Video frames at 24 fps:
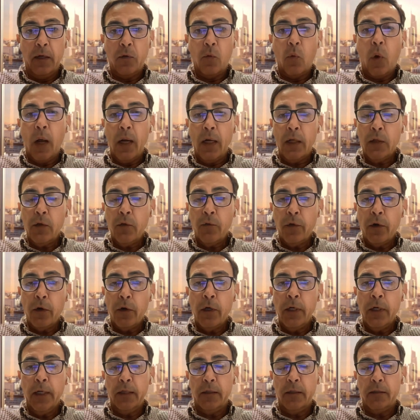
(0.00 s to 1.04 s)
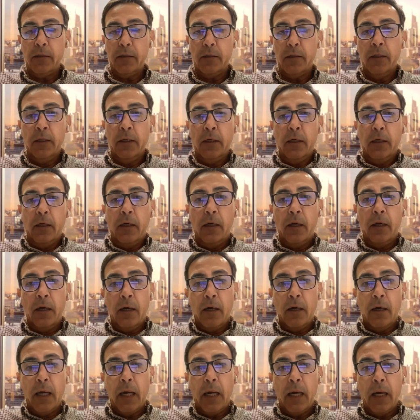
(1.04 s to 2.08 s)
quality of earnings,
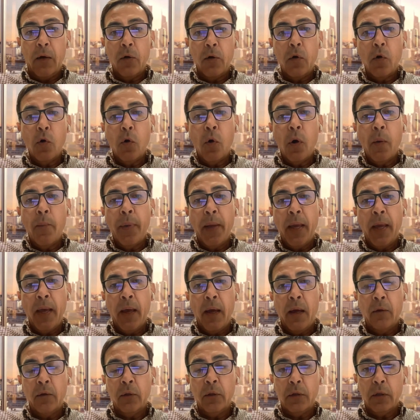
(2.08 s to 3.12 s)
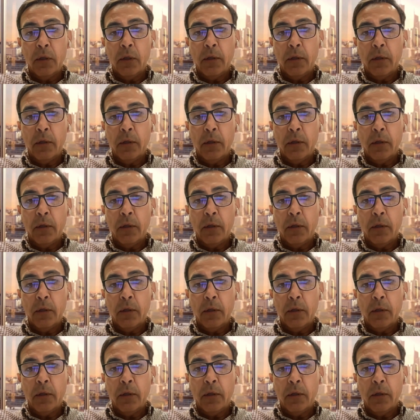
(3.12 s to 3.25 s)
how to go about